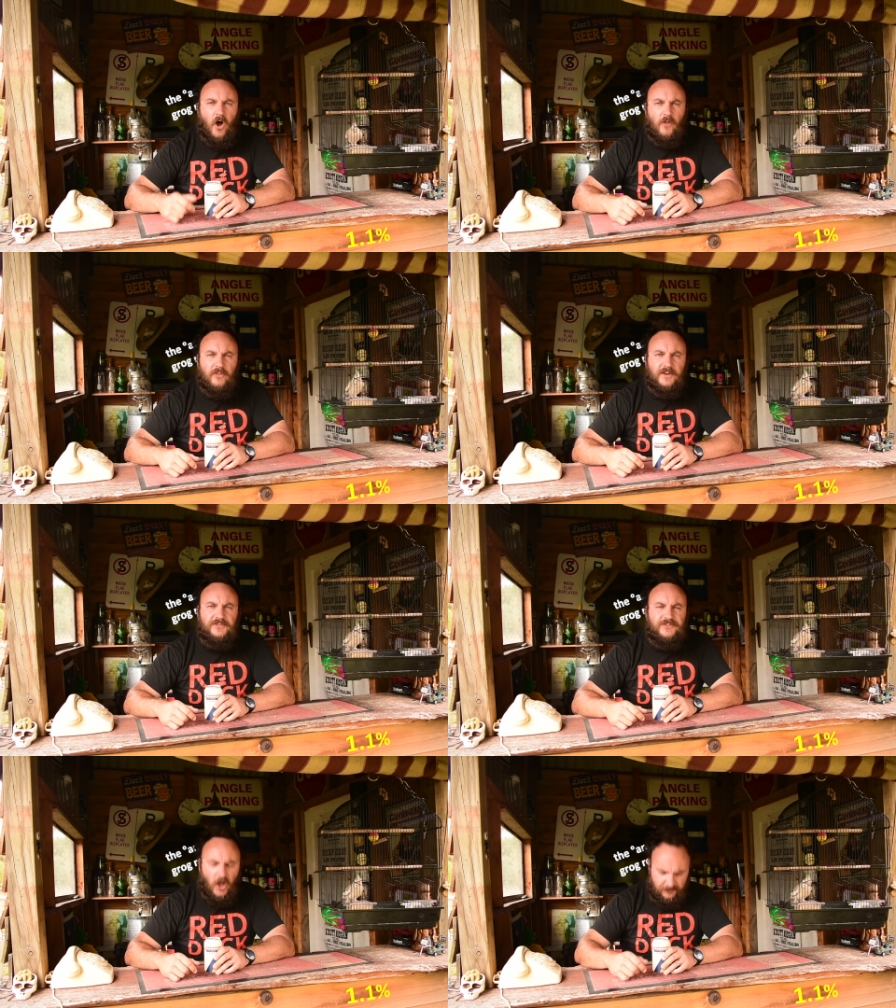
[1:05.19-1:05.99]
on the
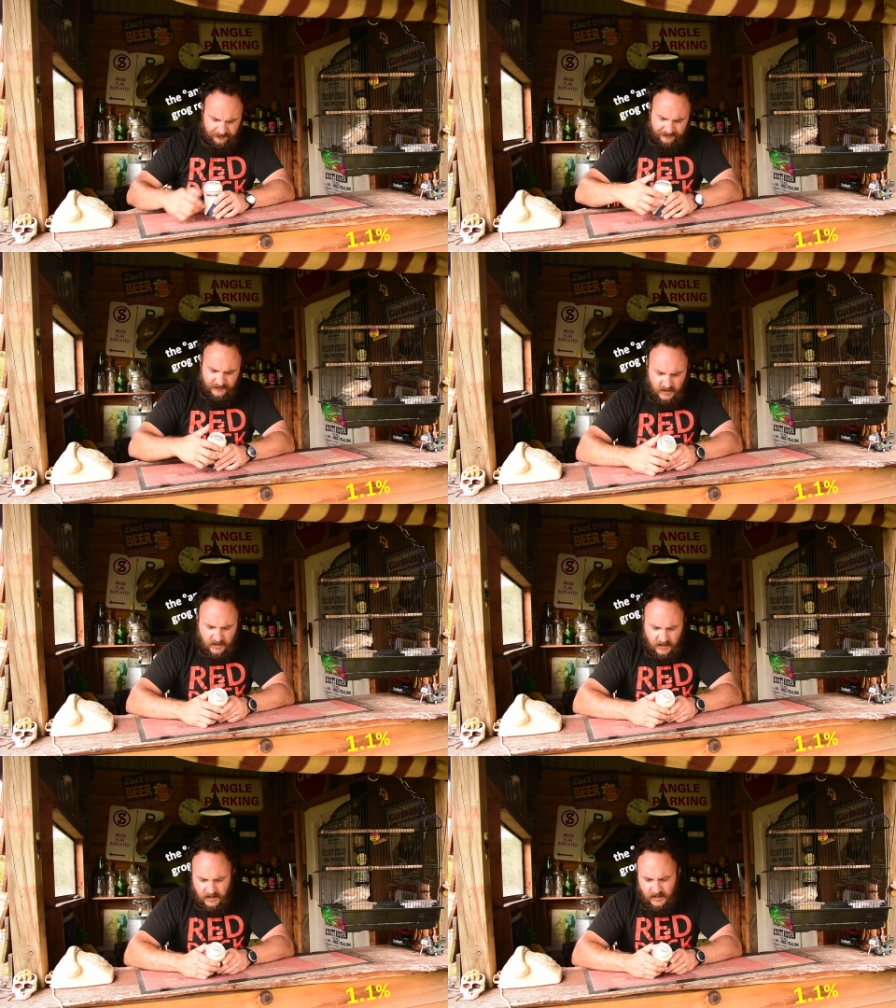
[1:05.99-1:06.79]
dot.
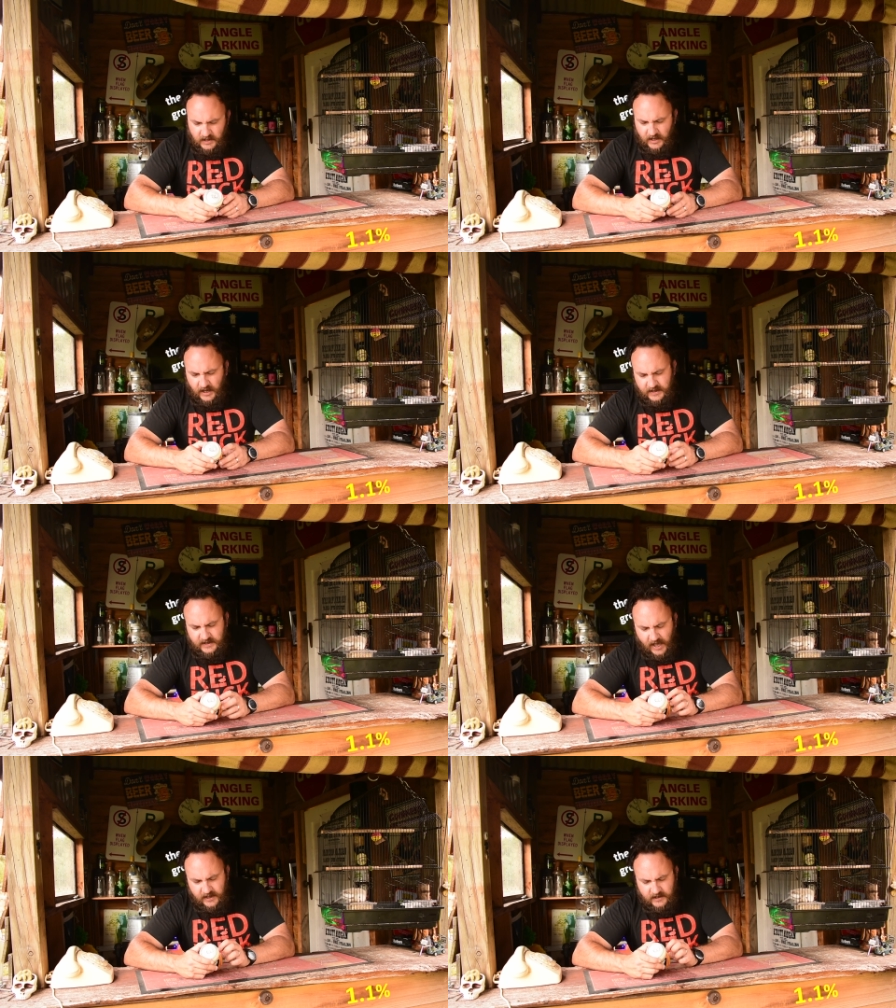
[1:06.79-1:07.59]

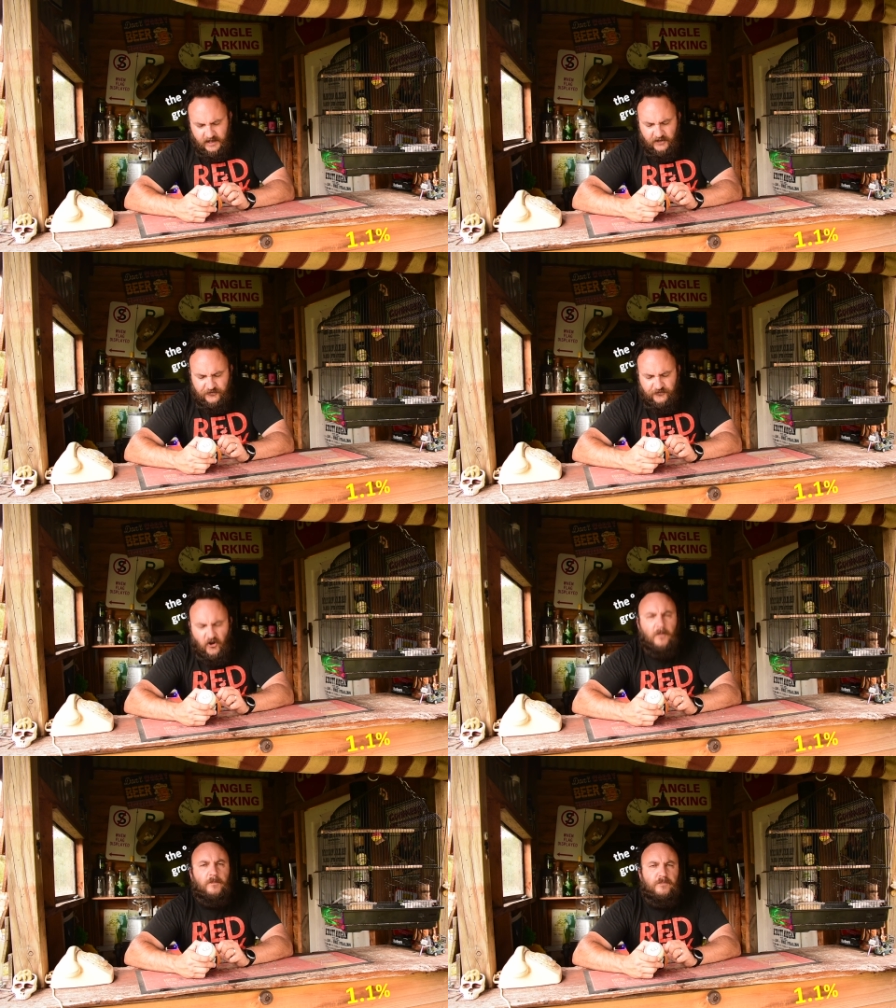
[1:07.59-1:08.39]
Okay, it's
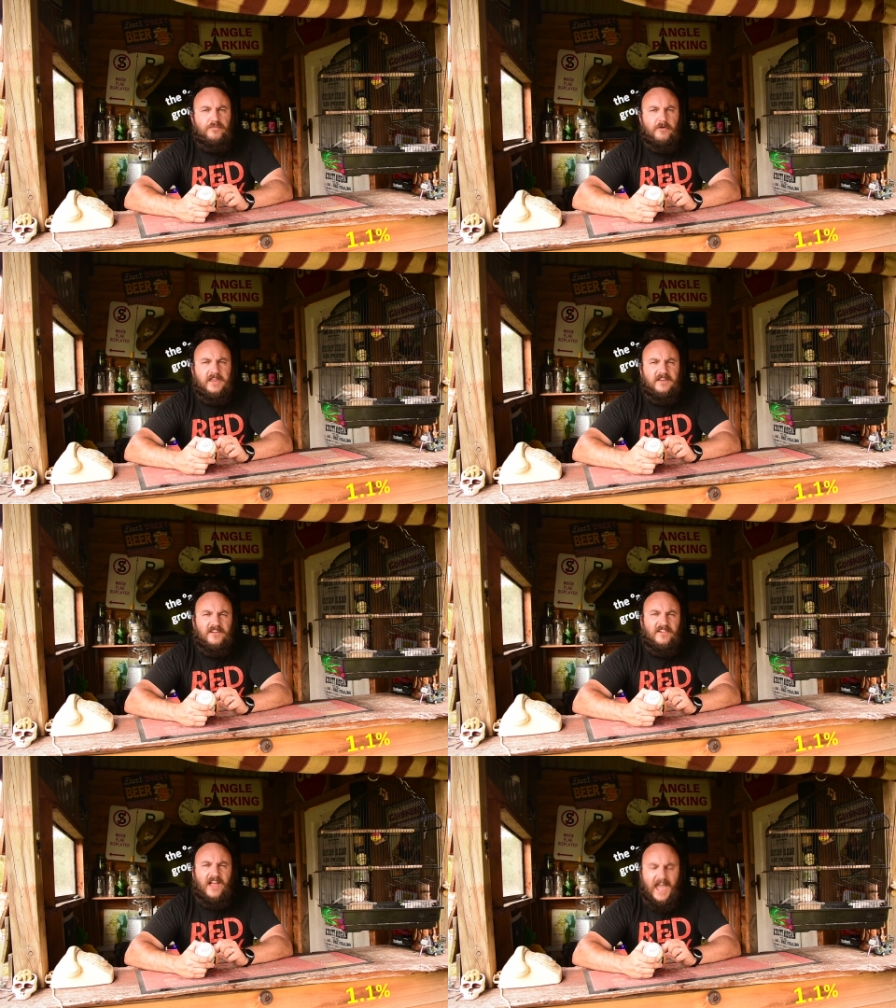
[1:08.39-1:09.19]
from Brick
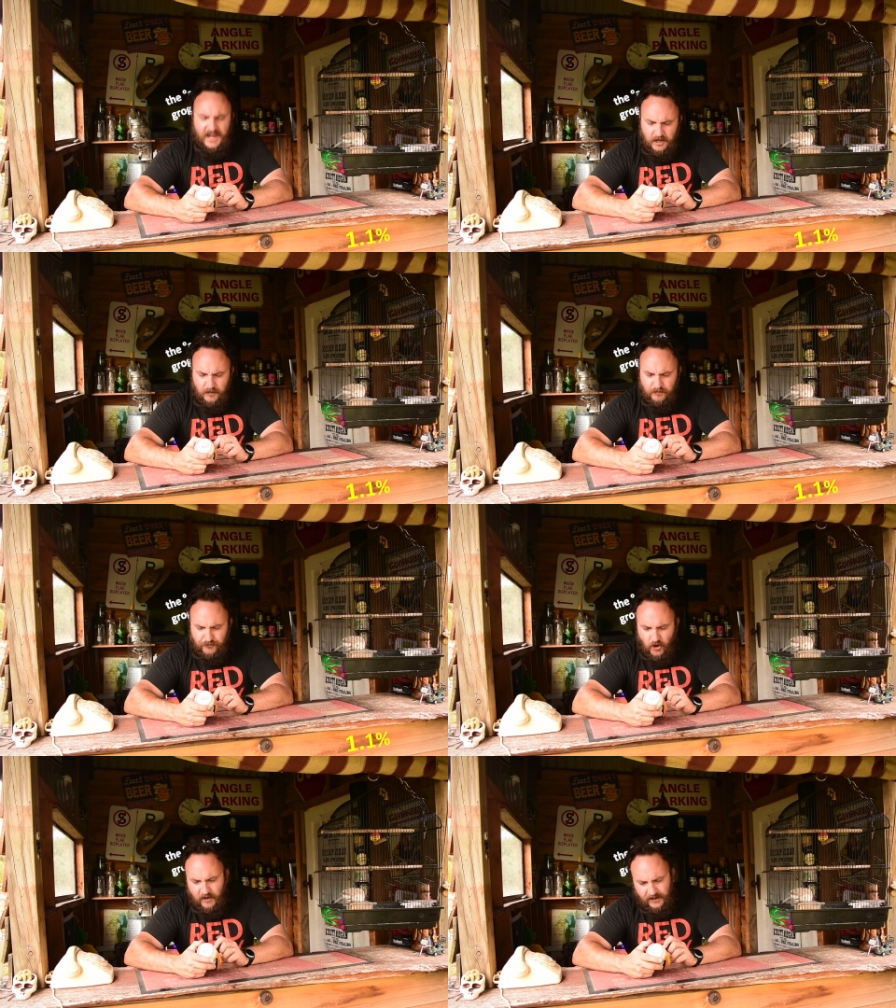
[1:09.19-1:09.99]
Lane
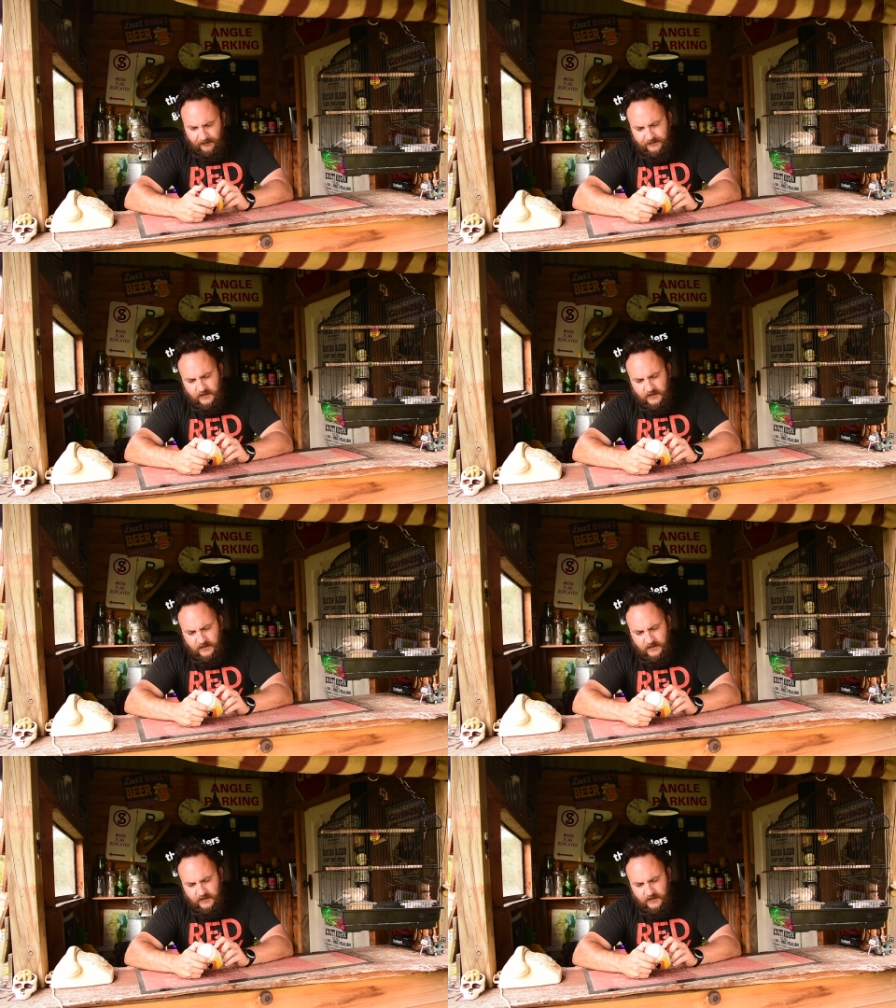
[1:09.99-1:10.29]
Brewing.